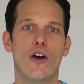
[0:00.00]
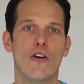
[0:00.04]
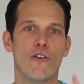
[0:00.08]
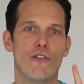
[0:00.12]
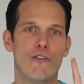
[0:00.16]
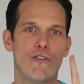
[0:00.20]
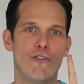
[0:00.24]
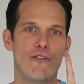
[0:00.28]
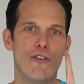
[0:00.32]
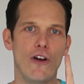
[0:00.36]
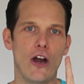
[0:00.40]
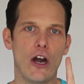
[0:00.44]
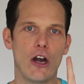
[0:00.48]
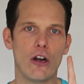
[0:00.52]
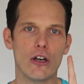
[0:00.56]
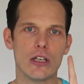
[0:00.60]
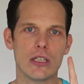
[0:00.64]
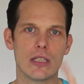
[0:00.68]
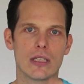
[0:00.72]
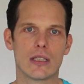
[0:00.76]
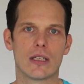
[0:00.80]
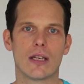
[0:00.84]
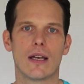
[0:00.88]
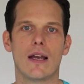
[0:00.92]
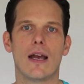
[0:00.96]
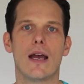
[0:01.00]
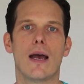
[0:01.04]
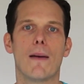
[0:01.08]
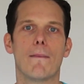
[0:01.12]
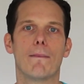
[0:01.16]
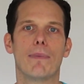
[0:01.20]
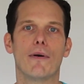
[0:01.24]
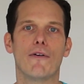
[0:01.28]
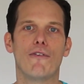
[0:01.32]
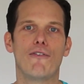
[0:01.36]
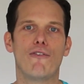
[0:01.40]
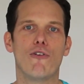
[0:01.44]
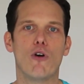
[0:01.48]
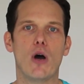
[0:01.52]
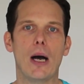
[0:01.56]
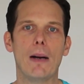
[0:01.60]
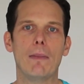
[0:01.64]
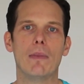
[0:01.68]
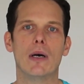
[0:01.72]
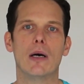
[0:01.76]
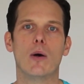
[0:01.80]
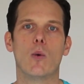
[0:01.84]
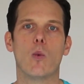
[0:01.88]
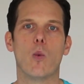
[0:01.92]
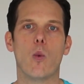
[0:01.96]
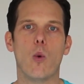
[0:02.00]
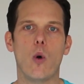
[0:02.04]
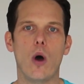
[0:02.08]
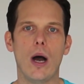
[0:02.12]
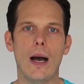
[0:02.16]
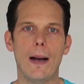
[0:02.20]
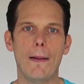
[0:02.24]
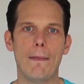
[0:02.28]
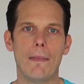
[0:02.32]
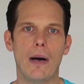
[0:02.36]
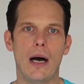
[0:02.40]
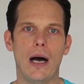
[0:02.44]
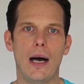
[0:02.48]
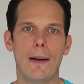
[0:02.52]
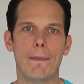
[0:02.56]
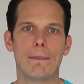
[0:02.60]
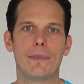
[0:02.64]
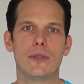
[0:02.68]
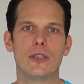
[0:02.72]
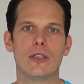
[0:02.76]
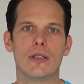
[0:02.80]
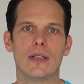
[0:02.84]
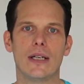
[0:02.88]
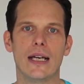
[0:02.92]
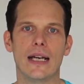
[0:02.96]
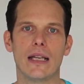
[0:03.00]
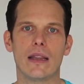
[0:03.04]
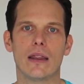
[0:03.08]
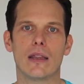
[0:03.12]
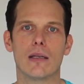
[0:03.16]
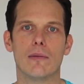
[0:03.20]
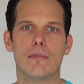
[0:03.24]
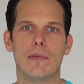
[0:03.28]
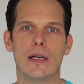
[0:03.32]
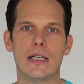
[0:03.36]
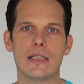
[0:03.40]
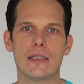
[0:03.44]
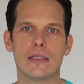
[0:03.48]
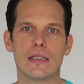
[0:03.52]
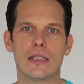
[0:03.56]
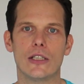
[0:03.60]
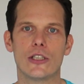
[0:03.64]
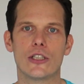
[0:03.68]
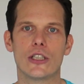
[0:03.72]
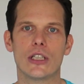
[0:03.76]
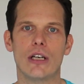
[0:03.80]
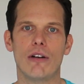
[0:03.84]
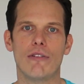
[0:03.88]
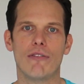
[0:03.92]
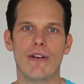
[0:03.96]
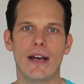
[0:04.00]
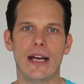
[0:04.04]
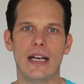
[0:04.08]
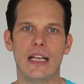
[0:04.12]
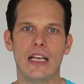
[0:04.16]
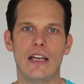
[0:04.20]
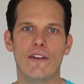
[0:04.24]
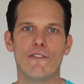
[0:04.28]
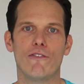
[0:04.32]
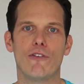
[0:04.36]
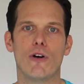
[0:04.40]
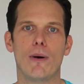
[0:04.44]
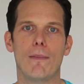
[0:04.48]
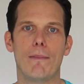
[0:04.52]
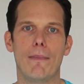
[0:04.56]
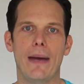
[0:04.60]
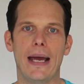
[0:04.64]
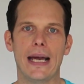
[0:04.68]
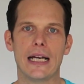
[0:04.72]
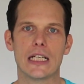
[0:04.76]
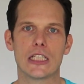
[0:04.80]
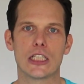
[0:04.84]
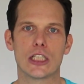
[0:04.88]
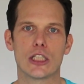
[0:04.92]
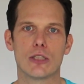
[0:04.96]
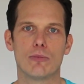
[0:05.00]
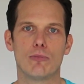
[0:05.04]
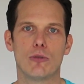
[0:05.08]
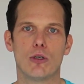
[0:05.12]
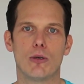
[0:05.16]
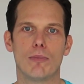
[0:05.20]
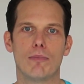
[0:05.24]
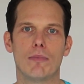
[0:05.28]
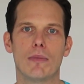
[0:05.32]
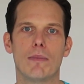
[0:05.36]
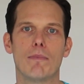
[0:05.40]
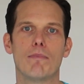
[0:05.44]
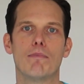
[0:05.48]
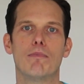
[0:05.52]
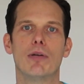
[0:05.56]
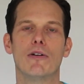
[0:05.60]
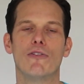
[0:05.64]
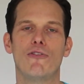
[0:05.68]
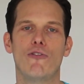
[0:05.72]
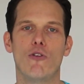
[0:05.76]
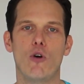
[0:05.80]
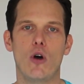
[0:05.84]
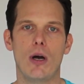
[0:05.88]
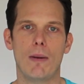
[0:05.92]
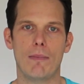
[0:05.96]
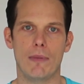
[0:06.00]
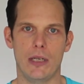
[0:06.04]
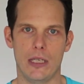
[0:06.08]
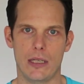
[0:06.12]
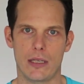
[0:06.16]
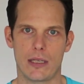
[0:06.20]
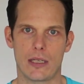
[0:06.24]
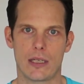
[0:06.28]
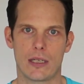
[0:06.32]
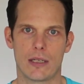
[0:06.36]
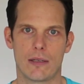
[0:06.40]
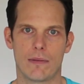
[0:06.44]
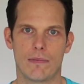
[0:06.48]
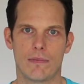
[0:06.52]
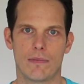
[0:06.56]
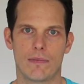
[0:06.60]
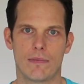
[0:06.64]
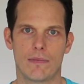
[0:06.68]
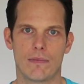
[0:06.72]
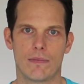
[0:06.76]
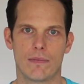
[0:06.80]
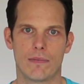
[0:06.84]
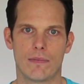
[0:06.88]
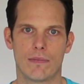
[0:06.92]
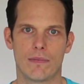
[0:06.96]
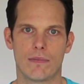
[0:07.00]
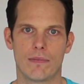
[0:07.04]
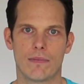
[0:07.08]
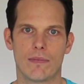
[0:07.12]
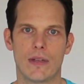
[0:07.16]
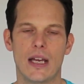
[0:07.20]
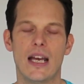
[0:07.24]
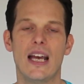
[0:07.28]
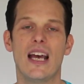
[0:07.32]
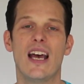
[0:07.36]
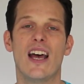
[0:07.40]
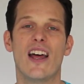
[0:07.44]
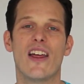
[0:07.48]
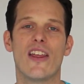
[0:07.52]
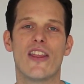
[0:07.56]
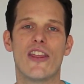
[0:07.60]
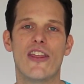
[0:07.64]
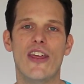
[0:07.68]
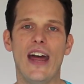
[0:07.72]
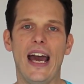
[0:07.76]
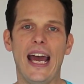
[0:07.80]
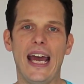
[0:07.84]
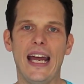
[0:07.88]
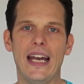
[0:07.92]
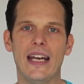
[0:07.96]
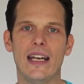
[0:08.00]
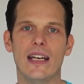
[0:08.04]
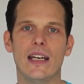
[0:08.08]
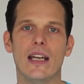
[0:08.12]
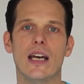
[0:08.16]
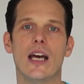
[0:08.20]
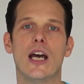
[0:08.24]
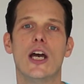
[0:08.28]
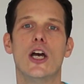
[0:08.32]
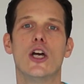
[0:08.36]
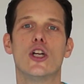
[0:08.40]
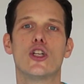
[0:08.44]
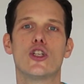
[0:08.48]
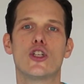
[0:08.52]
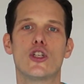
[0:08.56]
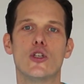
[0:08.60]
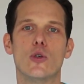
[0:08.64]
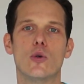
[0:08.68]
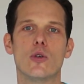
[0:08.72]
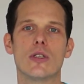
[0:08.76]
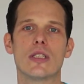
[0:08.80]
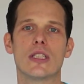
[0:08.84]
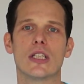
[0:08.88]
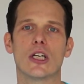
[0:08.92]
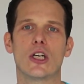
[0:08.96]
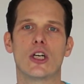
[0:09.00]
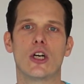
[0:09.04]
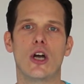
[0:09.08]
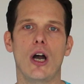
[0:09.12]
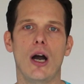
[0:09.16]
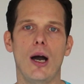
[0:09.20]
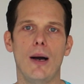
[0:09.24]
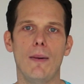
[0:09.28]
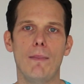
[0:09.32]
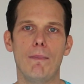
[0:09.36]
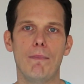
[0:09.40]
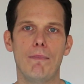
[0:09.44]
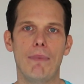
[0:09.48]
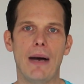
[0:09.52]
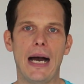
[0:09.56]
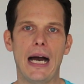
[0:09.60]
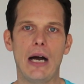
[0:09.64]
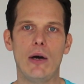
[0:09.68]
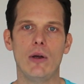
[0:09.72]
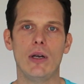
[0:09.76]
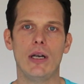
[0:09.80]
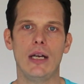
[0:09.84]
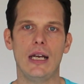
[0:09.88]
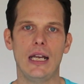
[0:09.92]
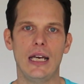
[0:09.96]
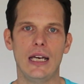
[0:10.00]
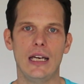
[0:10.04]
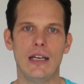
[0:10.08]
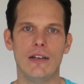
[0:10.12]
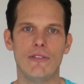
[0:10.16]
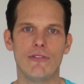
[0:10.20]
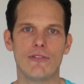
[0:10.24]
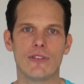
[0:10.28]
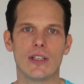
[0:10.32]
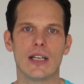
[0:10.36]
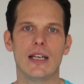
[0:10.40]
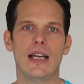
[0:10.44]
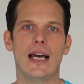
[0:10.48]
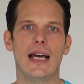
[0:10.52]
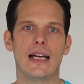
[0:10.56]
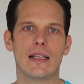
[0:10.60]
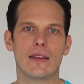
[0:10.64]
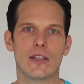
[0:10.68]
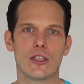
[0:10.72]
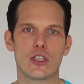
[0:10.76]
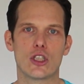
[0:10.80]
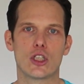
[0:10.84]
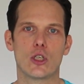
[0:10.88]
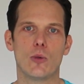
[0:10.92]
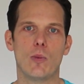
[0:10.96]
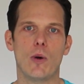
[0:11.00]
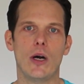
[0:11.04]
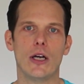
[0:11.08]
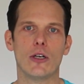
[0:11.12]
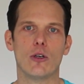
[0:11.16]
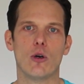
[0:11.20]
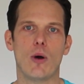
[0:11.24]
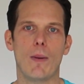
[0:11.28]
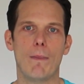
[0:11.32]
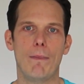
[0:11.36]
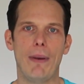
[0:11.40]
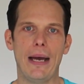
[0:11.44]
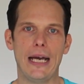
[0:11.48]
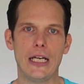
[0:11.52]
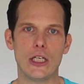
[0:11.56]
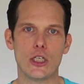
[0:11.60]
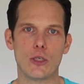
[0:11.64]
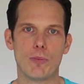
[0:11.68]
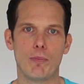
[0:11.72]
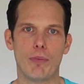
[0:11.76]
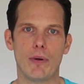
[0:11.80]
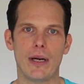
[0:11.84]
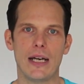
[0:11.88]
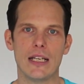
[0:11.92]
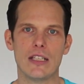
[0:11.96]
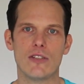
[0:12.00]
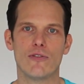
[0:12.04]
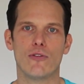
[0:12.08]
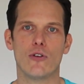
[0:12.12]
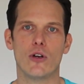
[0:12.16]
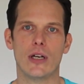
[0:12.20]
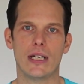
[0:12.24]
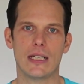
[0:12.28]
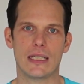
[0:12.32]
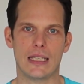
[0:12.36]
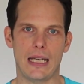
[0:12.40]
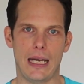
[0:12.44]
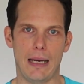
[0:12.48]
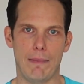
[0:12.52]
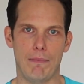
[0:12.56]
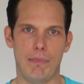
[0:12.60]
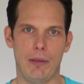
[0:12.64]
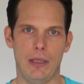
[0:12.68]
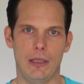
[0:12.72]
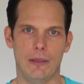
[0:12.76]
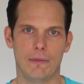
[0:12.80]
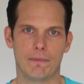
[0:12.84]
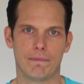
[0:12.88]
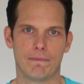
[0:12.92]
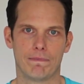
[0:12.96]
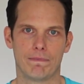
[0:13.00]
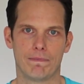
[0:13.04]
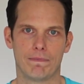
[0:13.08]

First, perform a warm-up to get the musculature ready for maximum performance. Then, choose a compound lift like the squat or bench press, for example.